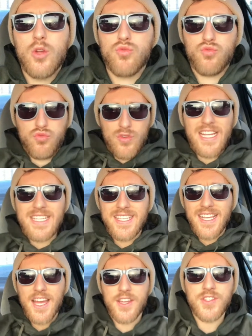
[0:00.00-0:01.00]

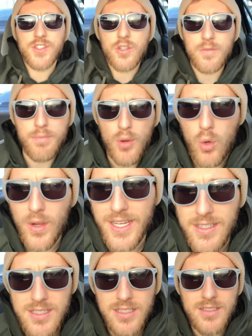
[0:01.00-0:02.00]
raising at a certain
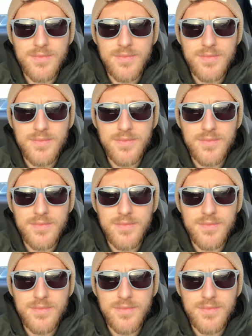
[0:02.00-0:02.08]
point?